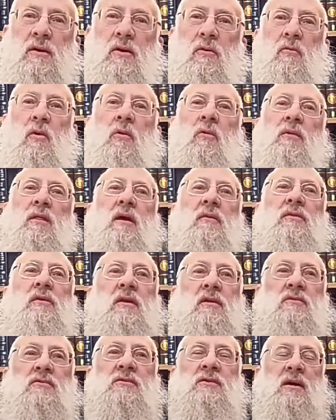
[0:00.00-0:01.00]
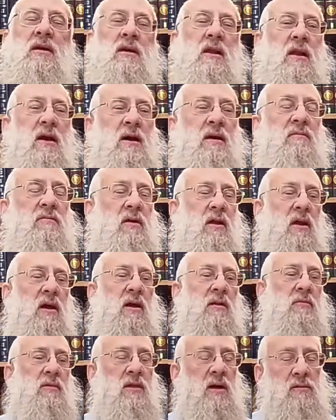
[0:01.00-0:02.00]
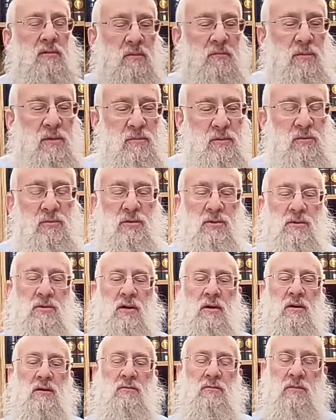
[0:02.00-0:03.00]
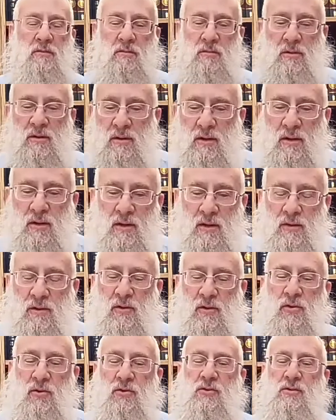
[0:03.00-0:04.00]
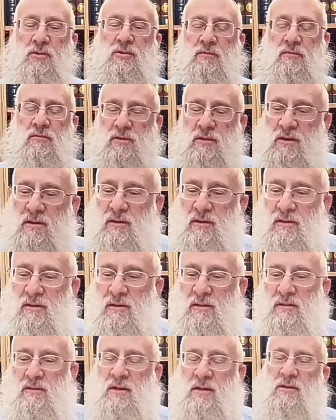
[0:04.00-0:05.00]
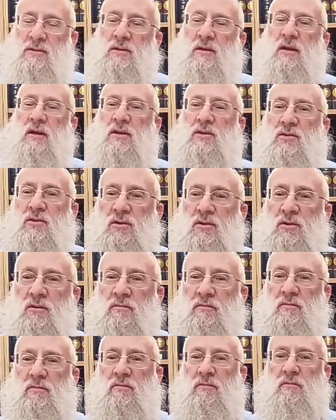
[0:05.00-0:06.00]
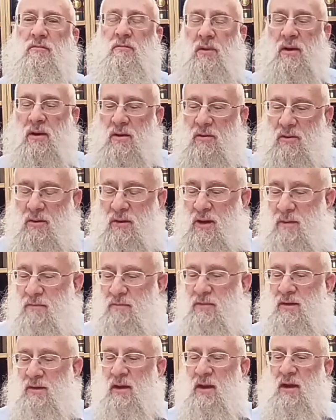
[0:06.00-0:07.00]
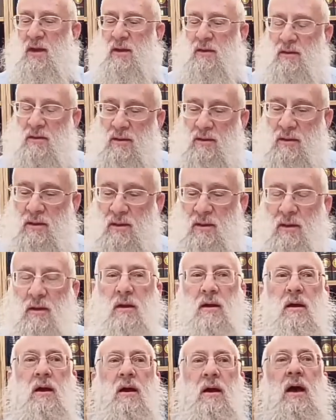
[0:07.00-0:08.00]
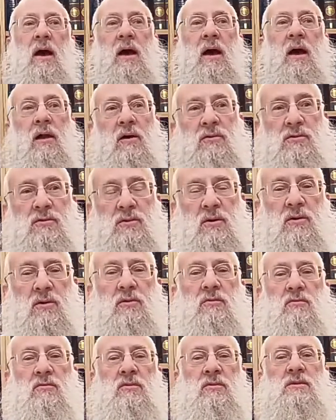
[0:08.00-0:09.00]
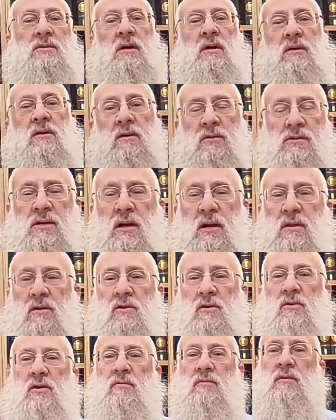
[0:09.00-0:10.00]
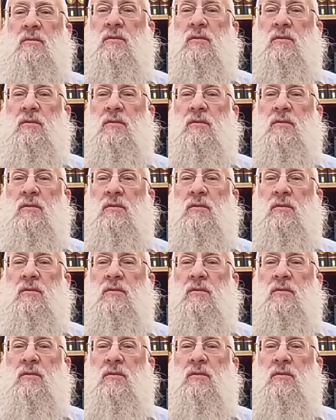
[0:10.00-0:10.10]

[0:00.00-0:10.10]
one without the other is not alive, the land without the people. We saw the curse of the desolation, barren, empty land. And also, we saw the other side of the coin. We